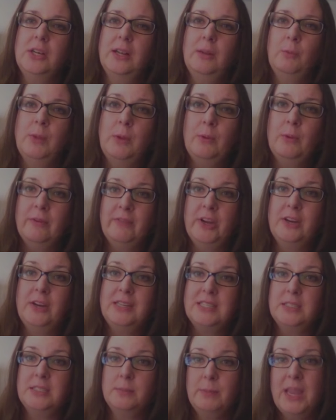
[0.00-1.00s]
and we were very
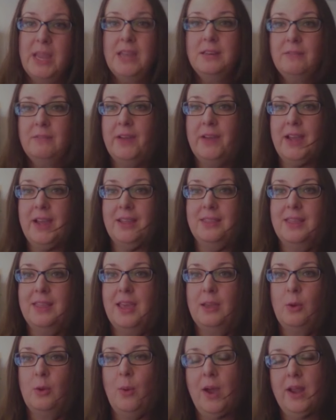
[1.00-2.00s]
dismayed to find
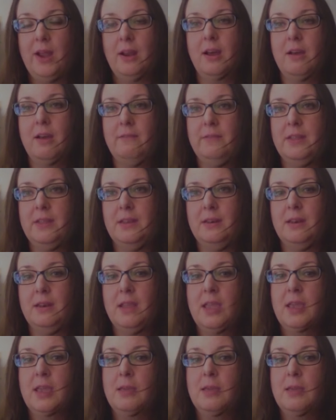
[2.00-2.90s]
that quite often